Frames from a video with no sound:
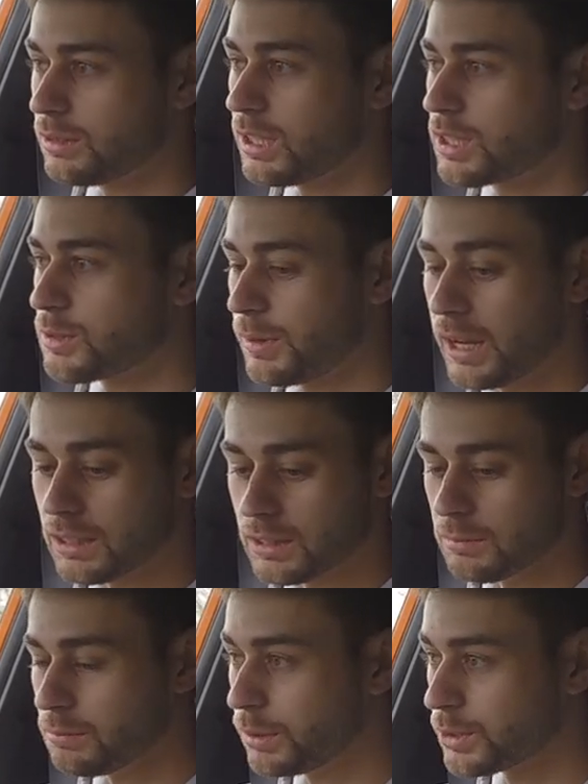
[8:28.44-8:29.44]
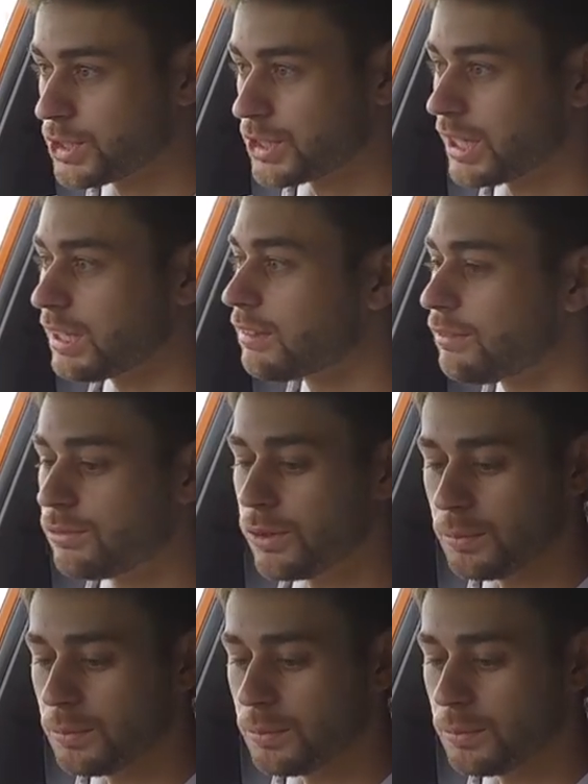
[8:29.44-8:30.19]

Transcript: you would expect, and push it for